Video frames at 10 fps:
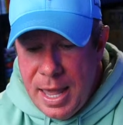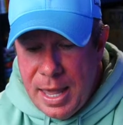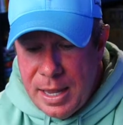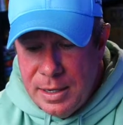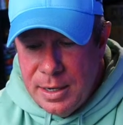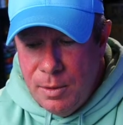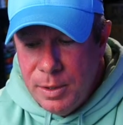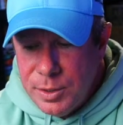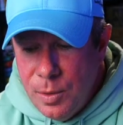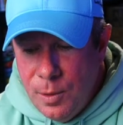And
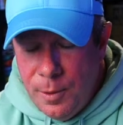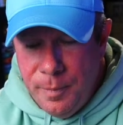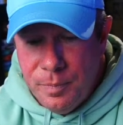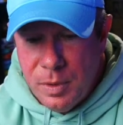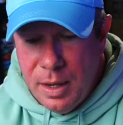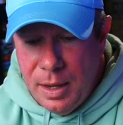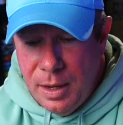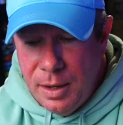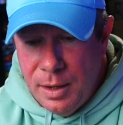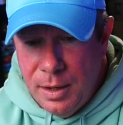what's cool
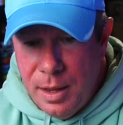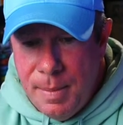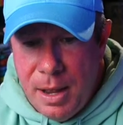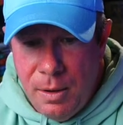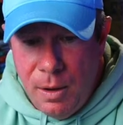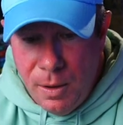about